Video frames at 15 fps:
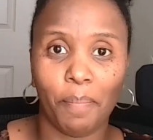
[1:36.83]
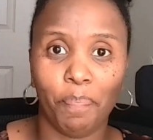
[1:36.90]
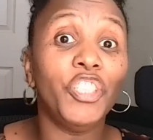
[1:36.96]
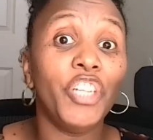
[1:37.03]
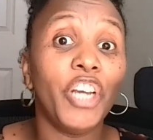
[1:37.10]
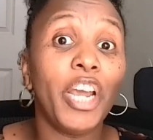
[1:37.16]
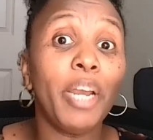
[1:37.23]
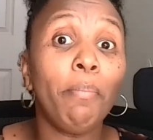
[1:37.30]

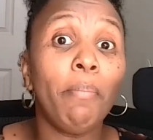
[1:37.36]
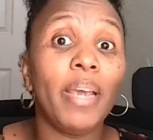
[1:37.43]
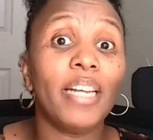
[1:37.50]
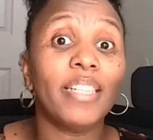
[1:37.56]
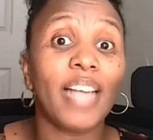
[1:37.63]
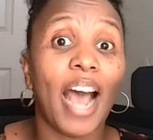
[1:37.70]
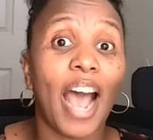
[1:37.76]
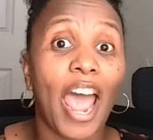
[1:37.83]
Jane
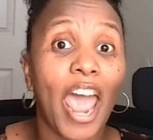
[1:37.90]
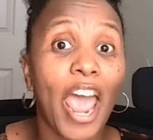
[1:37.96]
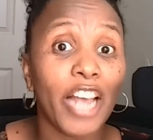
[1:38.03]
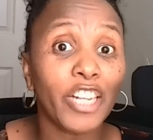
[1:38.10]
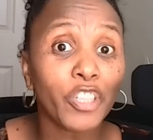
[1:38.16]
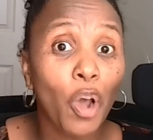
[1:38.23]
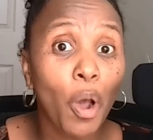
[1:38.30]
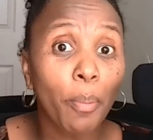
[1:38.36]
makes her
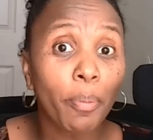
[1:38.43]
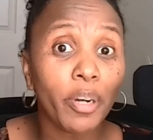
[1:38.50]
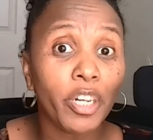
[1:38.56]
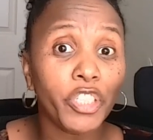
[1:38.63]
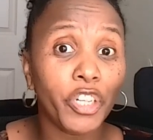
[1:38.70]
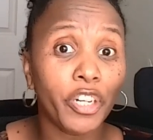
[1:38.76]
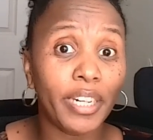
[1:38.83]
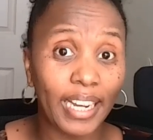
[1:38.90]
S
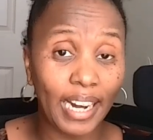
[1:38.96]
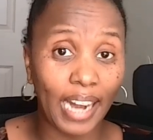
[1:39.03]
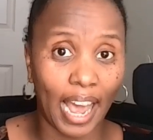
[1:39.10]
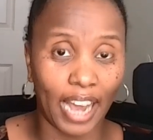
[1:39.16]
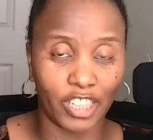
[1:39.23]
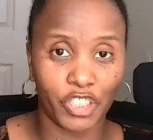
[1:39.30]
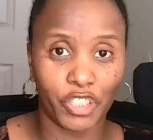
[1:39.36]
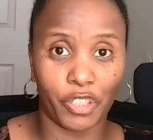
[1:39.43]
corporation
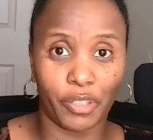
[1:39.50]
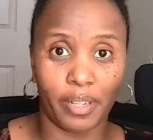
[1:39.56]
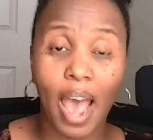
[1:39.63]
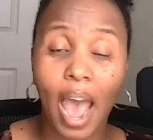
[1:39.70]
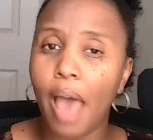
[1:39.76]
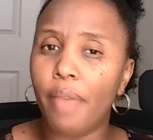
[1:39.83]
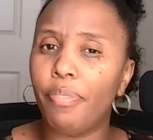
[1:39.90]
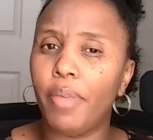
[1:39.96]
election
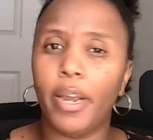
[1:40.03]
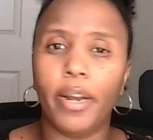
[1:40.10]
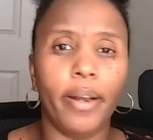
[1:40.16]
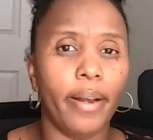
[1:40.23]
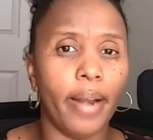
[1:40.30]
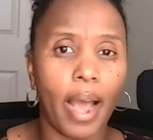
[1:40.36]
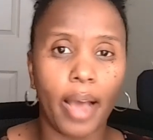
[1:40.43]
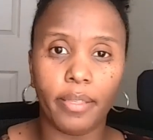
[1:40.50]
and
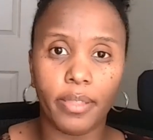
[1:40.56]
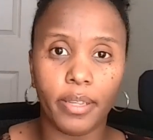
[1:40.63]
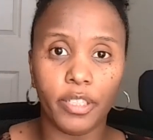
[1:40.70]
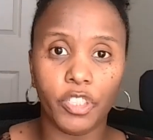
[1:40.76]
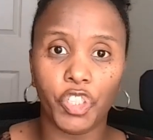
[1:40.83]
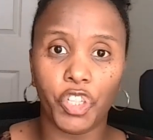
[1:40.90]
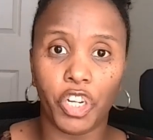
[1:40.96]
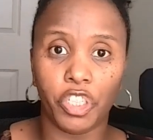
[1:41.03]
then nothing
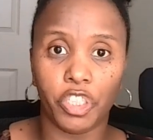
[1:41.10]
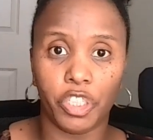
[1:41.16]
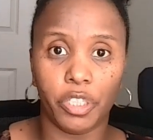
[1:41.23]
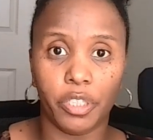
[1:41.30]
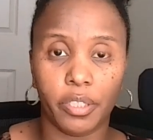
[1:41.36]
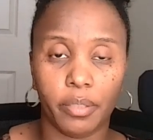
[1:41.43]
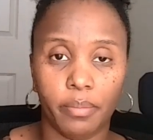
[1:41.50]
changes.